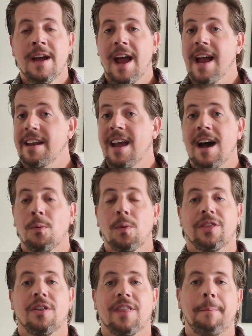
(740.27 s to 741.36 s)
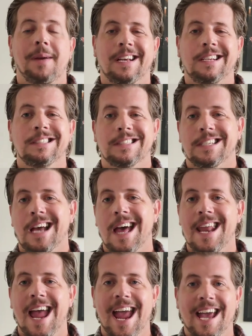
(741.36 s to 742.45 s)
And yeah, with all that being
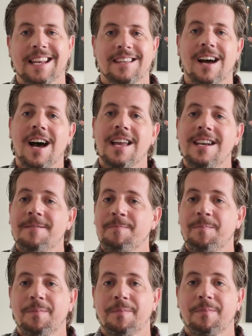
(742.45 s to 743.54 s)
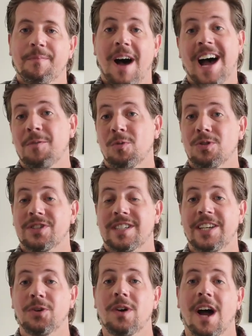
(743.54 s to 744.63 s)
said and done, I will
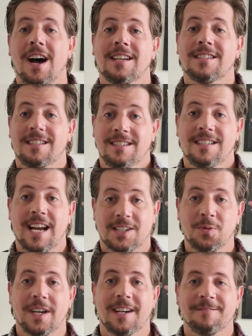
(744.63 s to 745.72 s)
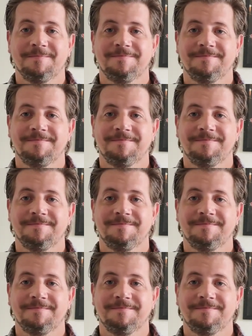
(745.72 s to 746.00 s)
see you guys next week.